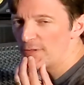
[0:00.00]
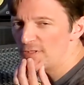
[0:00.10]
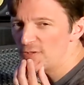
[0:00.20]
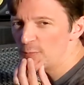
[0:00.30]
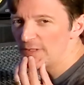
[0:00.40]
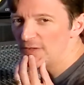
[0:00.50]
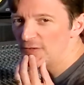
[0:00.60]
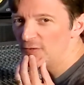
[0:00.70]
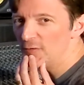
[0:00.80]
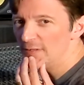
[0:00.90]
sure we
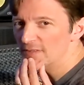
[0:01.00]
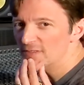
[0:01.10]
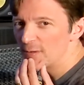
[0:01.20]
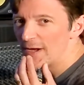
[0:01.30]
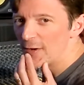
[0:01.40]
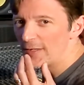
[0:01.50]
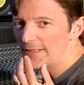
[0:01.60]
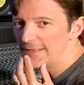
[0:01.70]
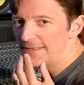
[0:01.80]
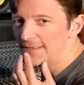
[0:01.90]
do, and so I already
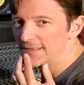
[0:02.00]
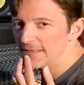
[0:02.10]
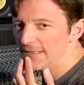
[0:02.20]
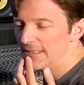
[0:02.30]
did.